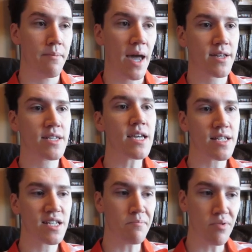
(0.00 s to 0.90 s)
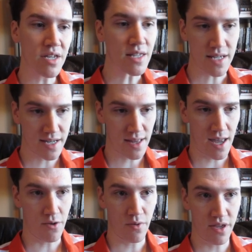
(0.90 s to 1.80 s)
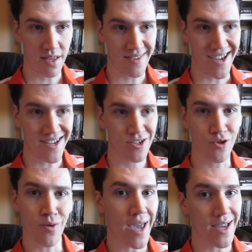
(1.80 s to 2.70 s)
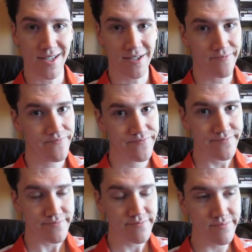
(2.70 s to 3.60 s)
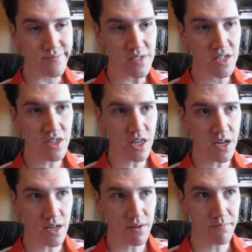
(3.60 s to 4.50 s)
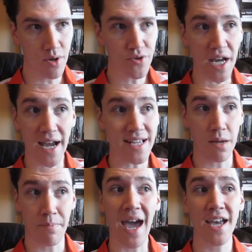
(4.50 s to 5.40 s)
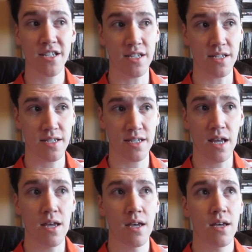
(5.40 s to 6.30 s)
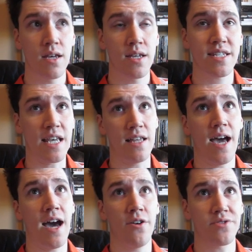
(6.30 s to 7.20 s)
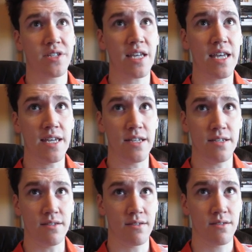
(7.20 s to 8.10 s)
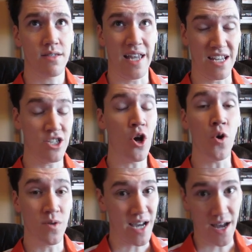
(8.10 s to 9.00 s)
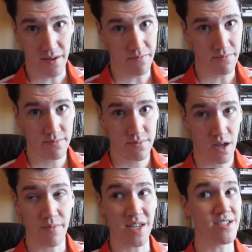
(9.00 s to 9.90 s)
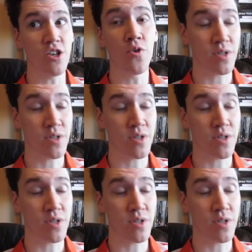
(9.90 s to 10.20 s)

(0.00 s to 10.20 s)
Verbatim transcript: PAX tickets completely sell out within like two days. The multi-day passes sell out in like no time. I mean, no